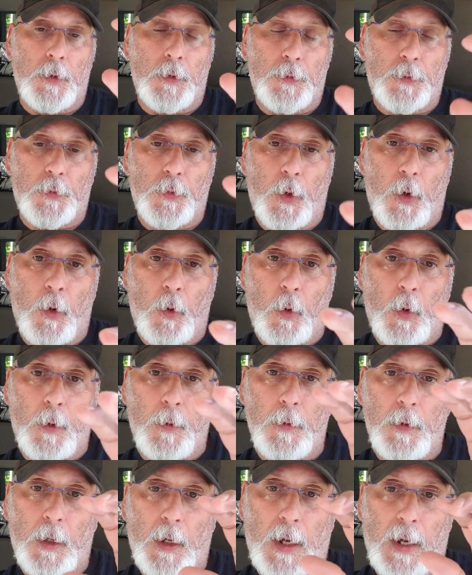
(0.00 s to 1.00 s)
So
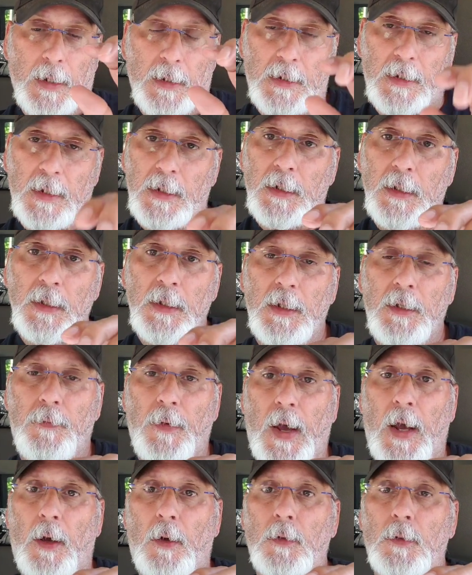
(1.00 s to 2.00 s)
I did leave
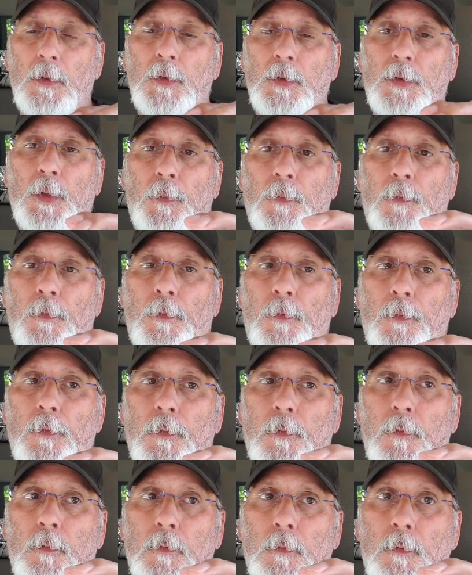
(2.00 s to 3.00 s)
out some
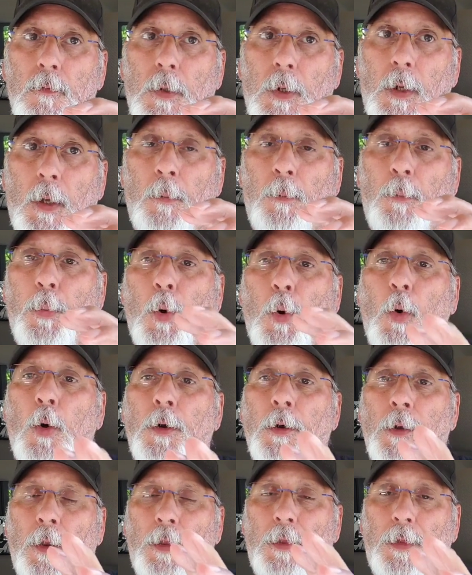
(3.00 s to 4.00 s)

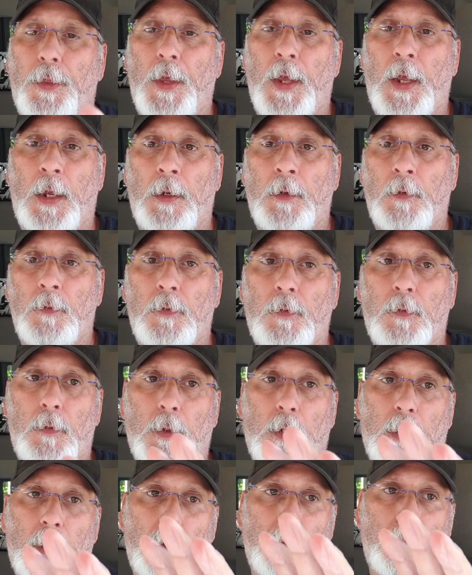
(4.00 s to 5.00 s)
important things.
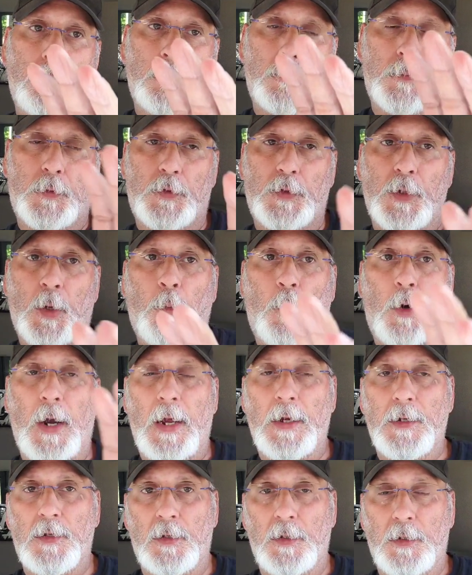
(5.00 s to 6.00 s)
Some were
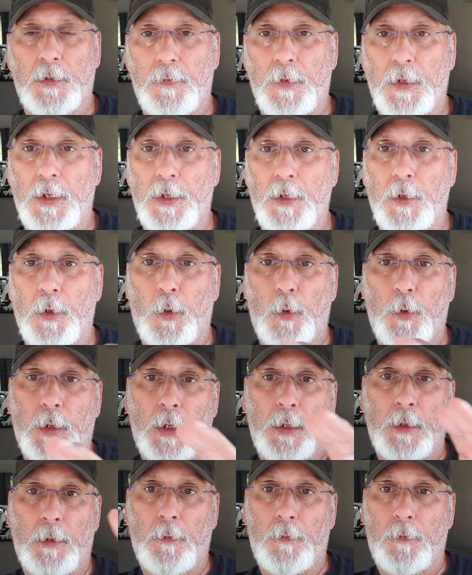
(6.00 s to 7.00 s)
actually videoed
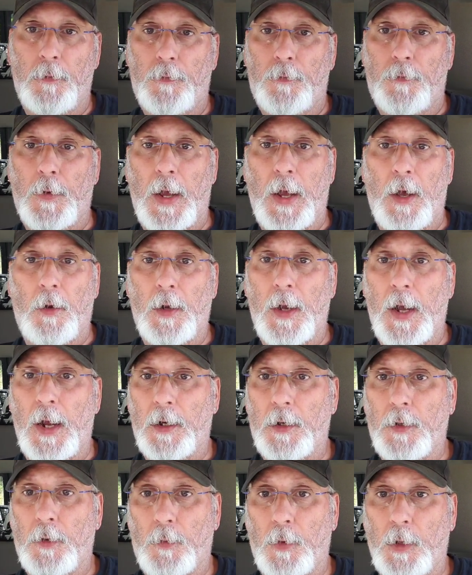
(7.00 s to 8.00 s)
and the file got
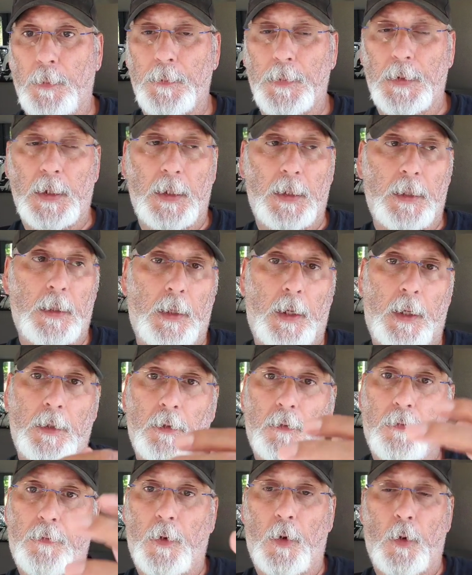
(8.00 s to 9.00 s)
corrupted, and
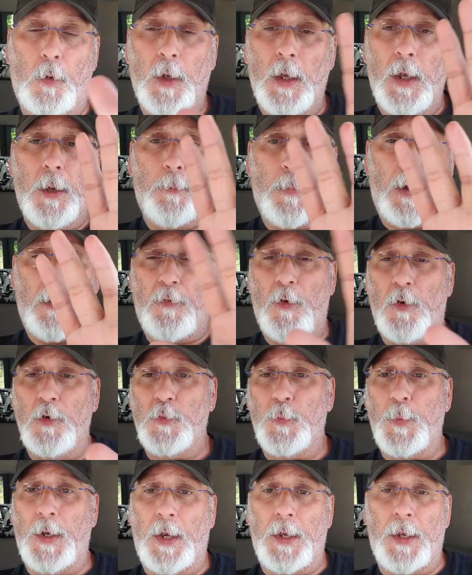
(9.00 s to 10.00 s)
my phone's
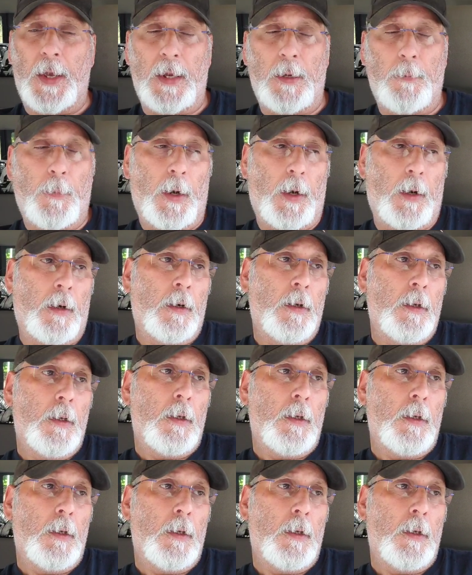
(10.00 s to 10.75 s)
been a nightmare.